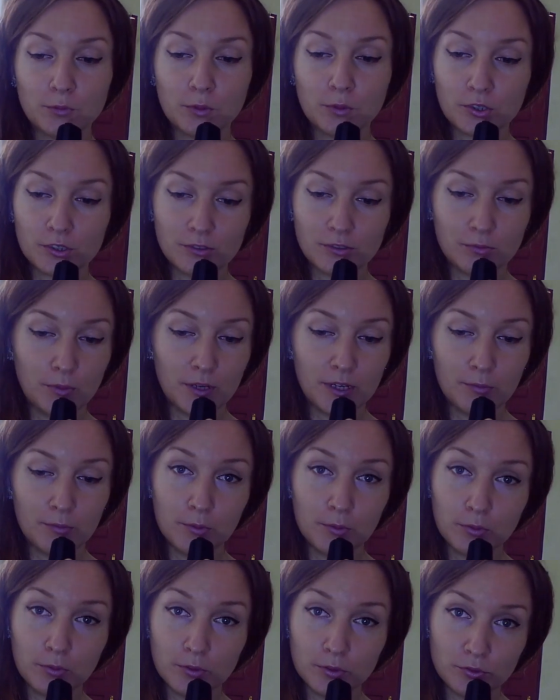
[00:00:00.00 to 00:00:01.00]
because many
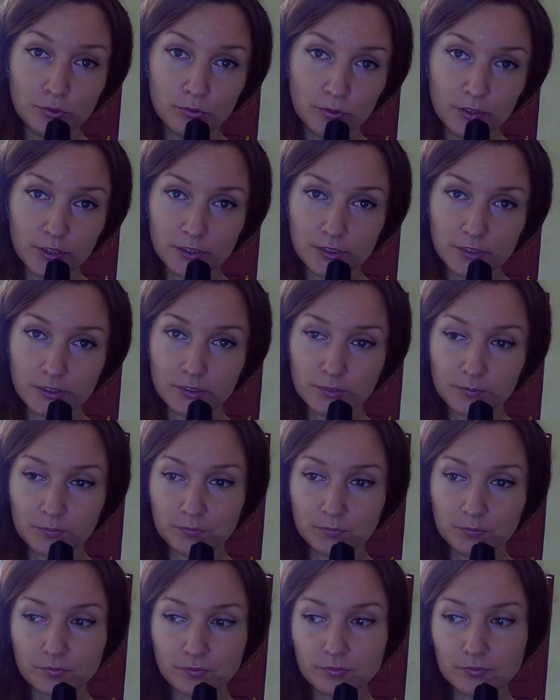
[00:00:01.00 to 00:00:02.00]
people do this,
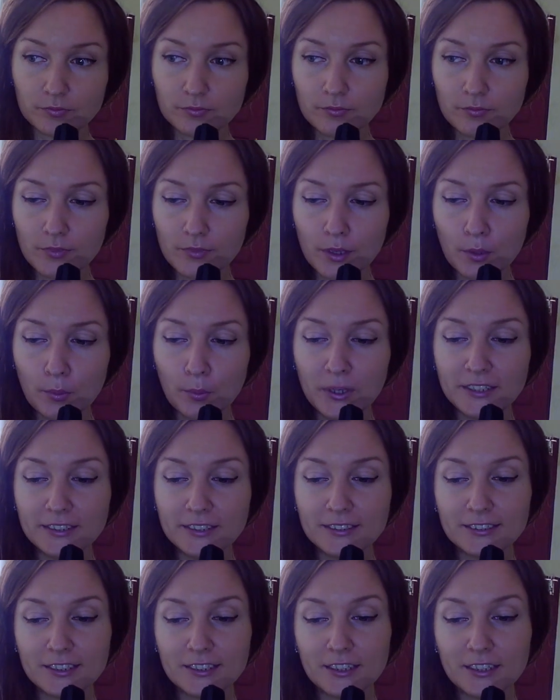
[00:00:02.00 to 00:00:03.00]

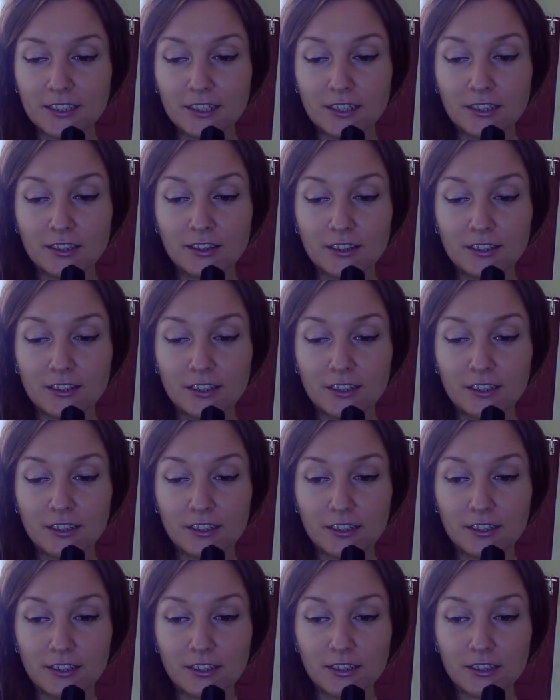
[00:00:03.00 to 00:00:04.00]
but in
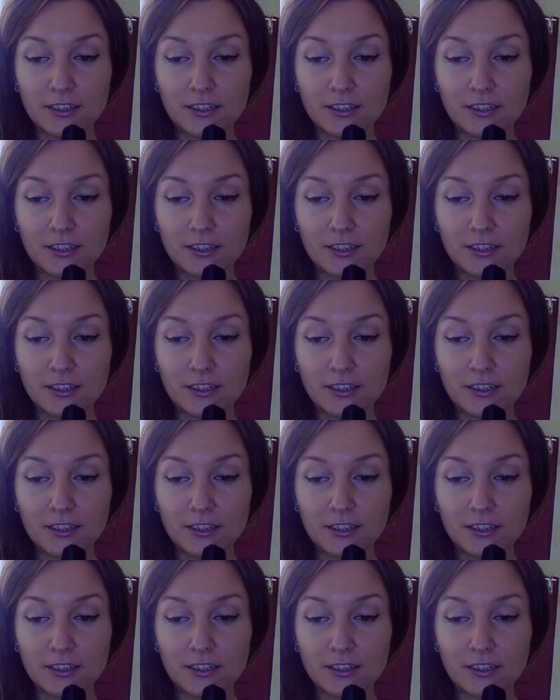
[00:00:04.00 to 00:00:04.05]
the